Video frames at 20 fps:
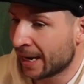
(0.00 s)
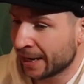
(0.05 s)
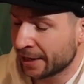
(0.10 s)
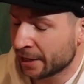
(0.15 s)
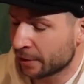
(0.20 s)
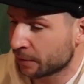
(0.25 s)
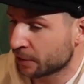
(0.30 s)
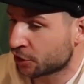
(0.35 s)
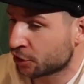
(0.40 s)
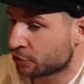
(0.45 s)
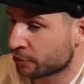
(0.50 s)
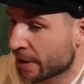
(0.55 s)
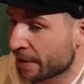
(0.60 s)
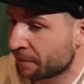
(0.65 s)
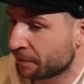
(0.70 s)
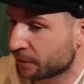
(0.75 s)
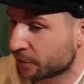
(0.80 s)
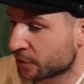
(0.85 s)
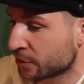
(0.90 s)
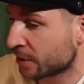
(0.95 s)
I know his
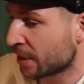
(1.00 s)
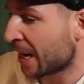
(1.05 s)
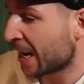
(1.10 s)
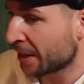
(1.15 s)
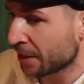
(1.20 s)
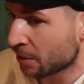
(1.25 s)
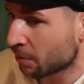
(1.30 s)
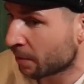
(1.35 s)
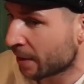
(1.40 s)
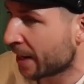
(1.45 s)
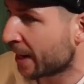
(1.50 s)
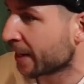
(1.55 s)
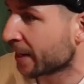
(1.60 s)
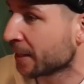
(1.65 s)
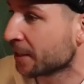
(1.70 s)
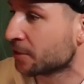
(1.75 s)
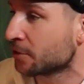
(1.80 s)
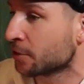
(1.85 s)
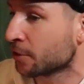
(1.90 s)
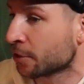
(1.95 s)
strengths. I know what I
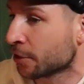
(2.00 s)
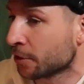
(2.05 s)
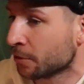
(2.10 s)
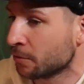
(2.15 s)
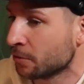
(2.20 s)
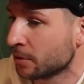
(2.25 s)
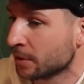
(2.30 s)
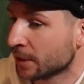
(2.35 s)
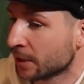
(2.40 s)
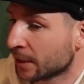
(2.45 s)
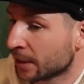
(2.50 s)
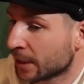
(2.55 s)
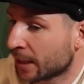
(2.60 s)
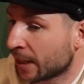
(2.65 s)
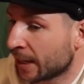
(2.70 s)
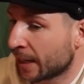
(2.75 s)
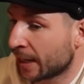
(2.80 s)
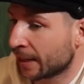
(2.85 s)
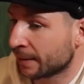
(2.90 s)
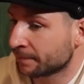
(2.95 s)
need to do.
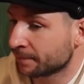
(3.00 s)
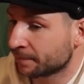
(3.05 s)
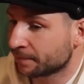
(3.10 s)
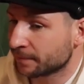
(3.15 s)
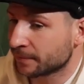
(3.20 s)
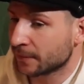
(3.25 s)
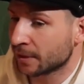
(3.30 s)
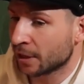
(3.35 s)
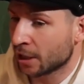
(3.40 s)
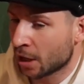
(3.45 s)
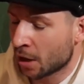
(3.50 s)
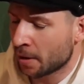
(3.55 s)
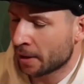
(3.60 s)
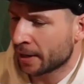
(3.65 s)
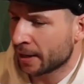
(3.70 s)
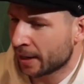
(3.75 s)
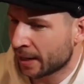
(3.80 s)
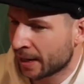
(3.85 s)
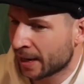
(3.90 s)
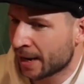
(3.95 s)
Um, you know,
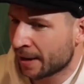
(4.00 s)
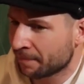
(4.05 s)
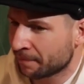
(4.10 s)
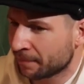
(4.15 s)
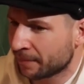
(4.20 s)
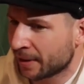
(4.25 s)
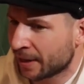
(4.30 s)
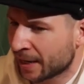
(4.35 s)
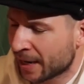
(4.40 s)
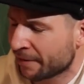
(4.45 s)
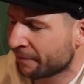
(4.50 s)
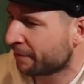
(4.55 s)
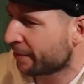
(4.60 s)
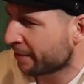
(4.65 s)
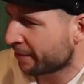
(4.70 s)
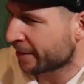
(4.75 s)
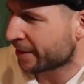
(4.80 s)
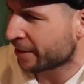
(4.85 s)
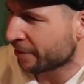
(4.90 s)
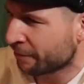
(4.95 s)
and, and, I'm, and I'm
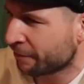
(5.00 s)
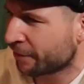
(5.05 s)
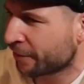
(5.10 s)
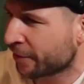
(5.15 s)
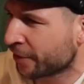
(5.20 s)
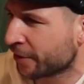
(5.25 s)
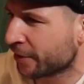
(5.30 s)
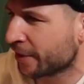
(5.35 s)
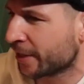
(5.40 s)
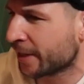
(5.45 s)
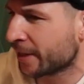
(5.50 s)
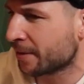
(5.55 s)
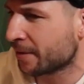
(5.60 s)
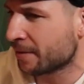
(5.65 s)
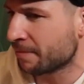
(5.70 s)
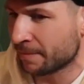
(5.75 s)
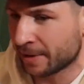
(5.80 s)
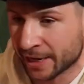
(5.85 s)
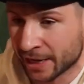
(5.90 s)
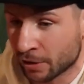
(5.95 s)
very confident in
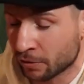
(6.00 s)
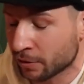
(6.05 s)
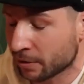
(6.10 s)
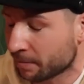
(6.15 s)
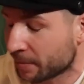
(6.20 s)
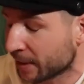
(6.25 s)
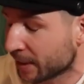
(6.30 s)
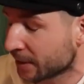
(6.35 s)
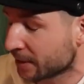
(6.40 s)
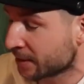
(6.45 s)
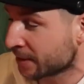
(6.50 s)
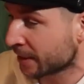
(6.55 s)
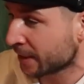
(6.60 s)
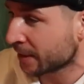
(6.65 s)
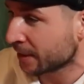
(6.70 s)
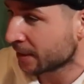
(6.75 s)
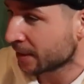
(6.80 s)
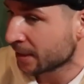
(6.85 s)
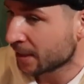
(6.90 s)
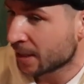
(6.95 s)
my own ability.